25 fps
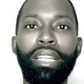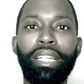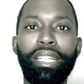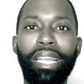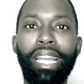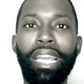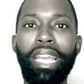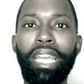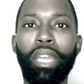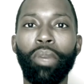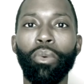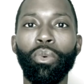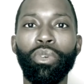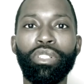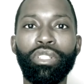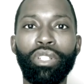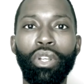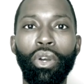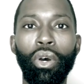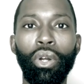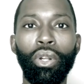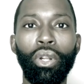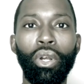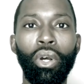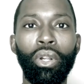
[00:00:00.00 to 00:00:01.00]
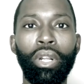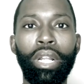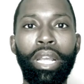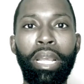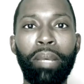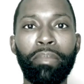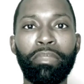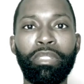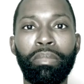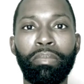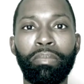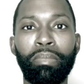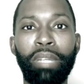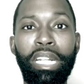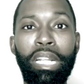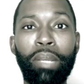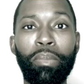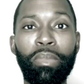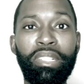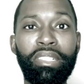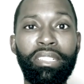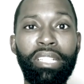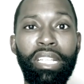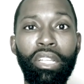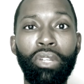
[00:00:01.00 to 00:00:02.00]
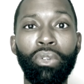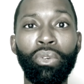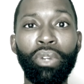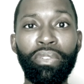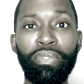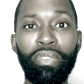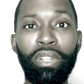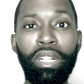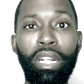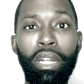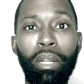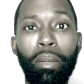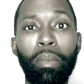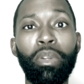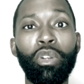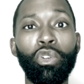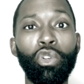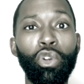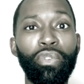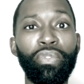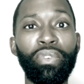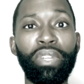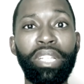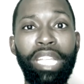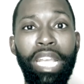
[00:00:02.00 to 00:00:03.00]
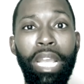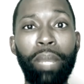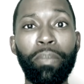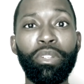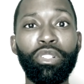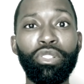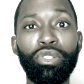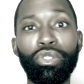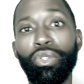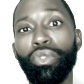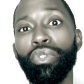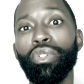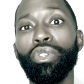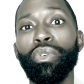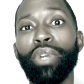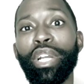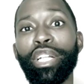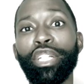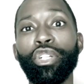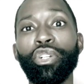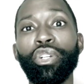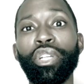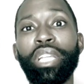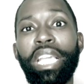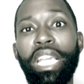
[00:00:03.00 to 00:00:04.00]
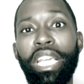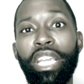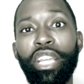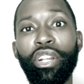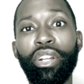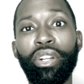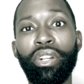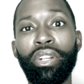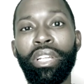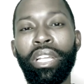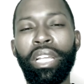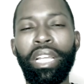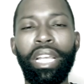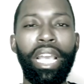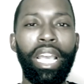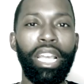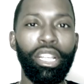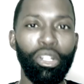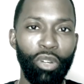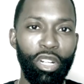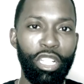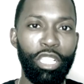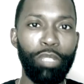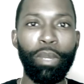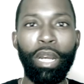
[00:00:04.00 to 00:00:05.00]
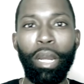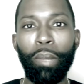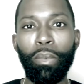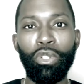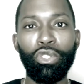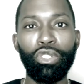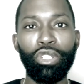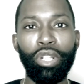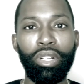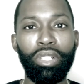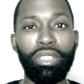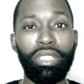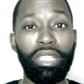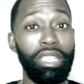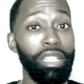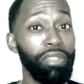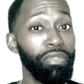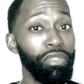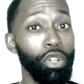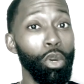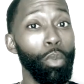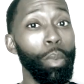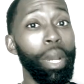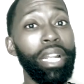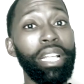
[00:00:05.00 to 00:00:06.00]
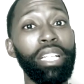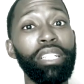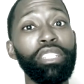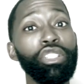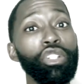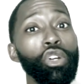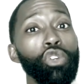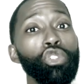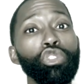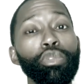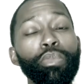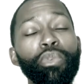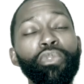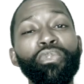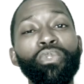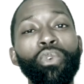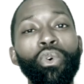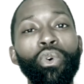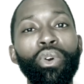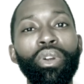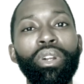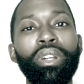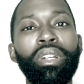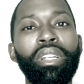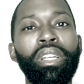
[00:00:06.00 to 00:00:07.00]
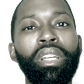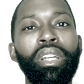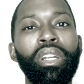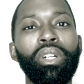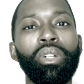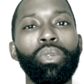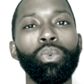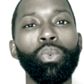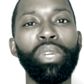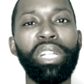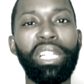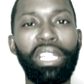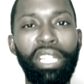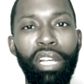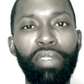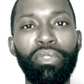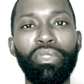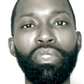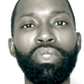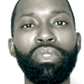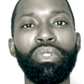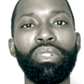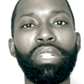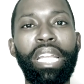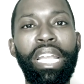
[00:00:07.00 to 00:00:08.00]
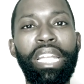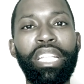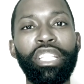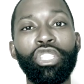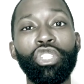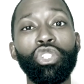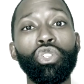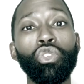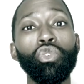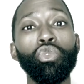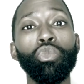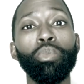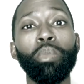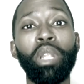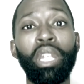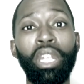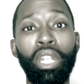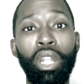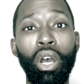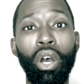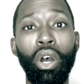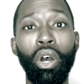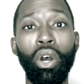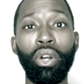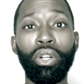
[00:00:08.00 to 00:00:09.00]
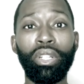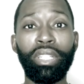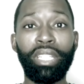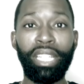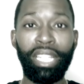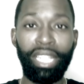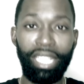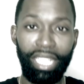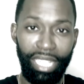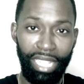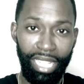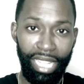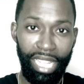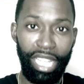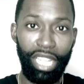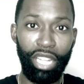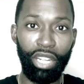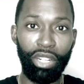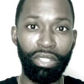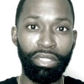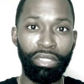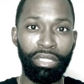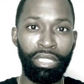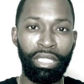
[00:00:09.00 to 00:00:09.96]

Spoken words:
Hey, what's going on, Amped? My name is Zeke Griffin, and I'm the Norfolk Campus Student Director here at GraceBible.Church. And if nobody has told you before, we love you, and you belong here.